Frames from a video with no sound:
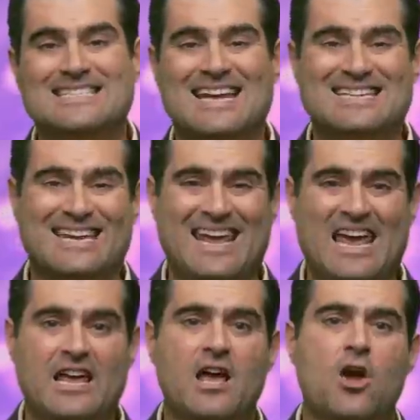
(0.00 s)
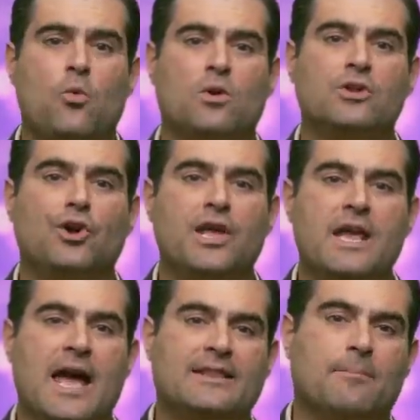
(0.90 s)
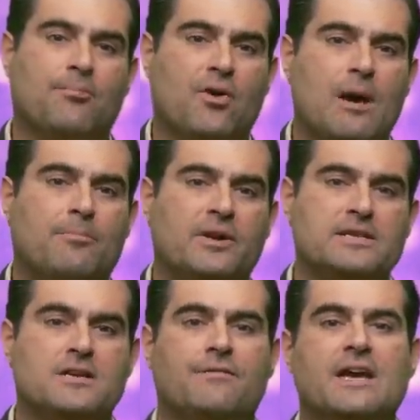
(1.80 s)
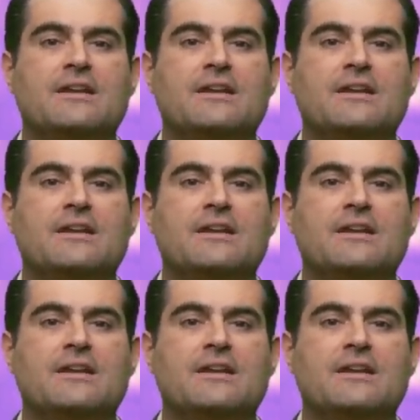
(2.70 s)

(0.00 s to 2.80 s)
Instead, today, we're looking at the properties of